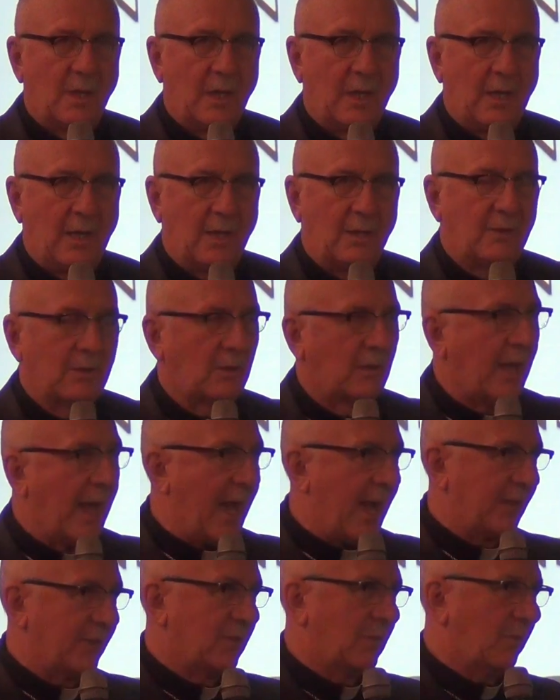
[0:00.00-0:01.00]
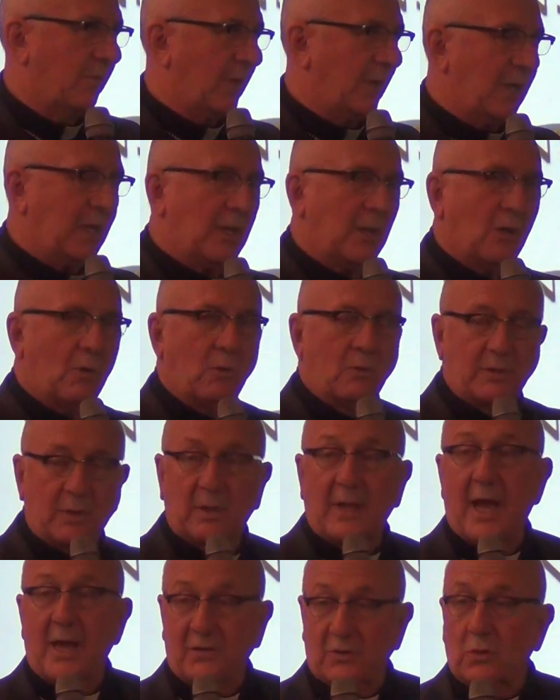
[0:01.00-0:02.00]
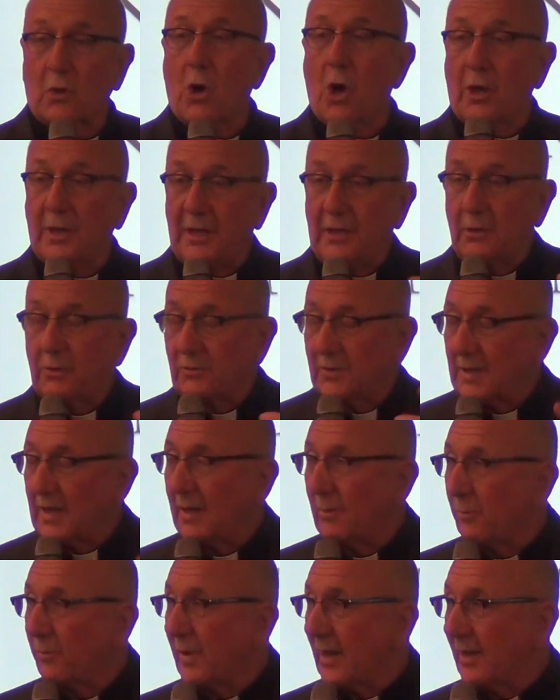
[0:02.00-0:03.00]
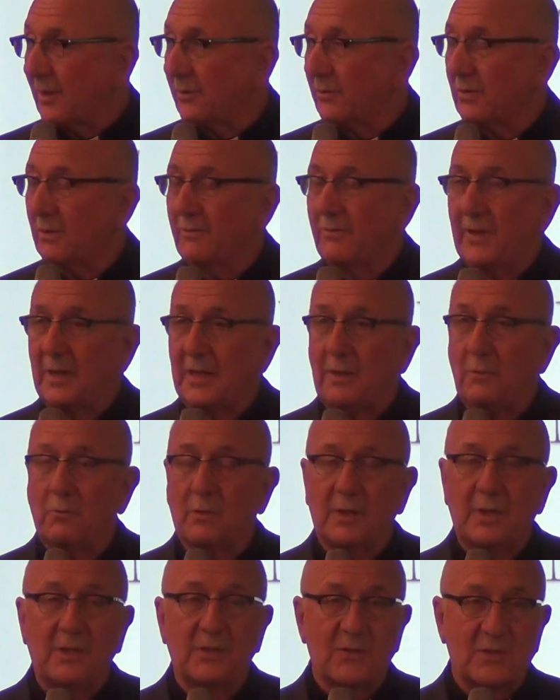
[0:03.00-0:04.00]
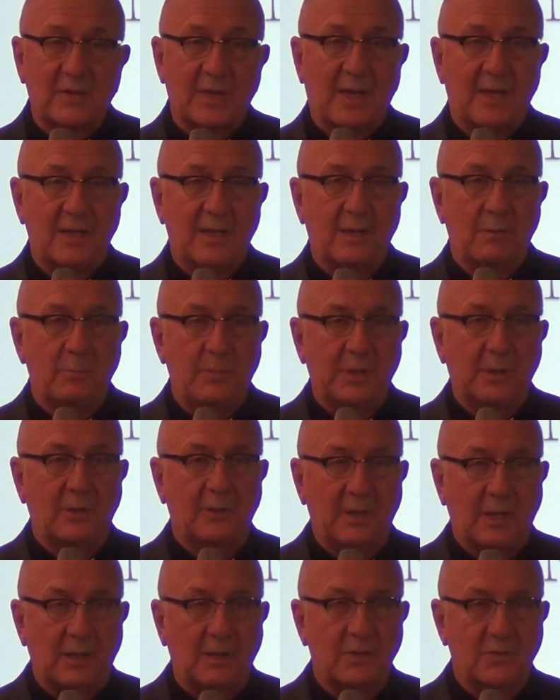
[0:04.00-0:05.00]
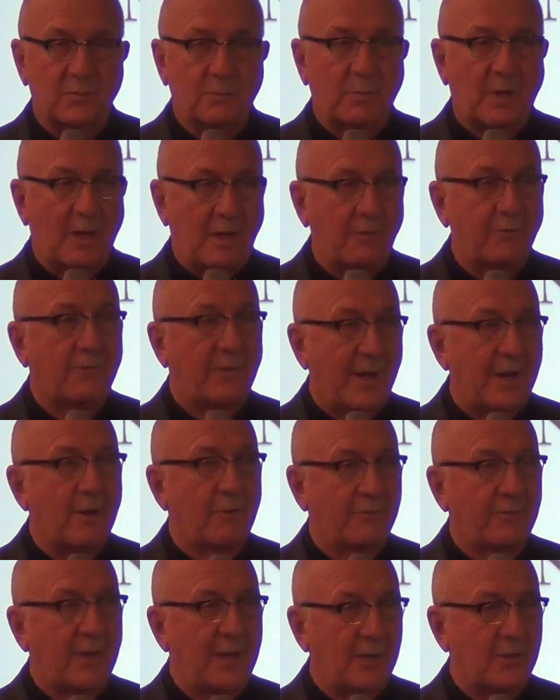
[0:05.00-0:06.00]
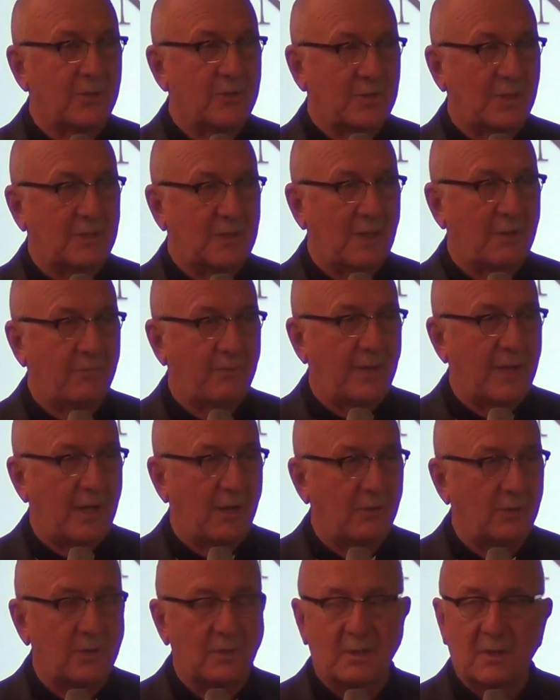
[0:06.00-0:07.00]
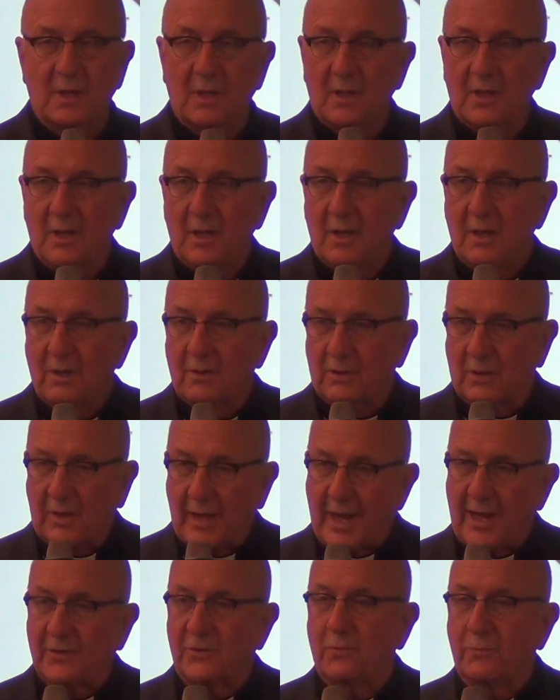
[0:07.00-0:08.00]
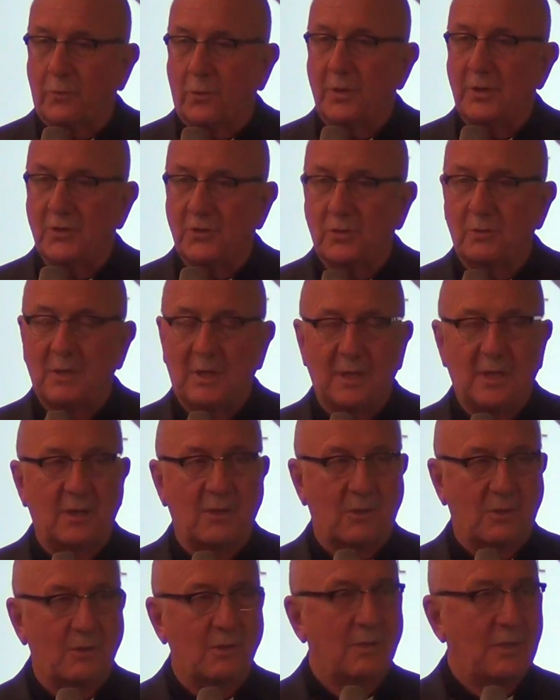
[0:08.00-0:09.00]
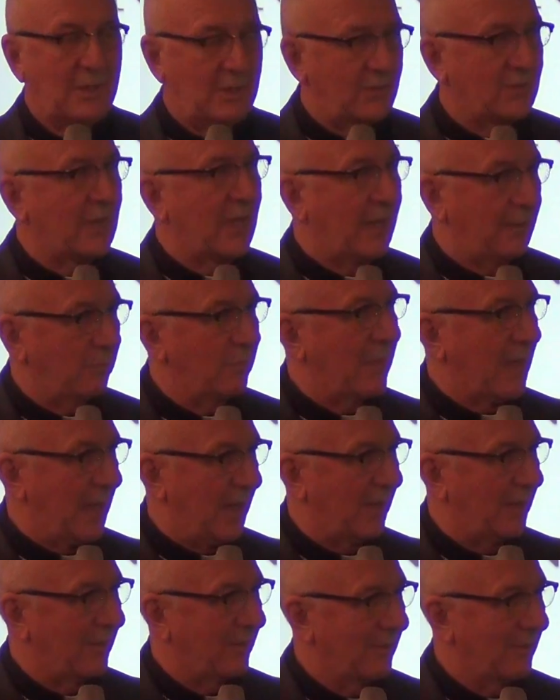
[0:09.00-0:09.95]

And the last video, the last audio tape rather, of anyone inside that building is of firefighters that they found. The last voice you hear is that man,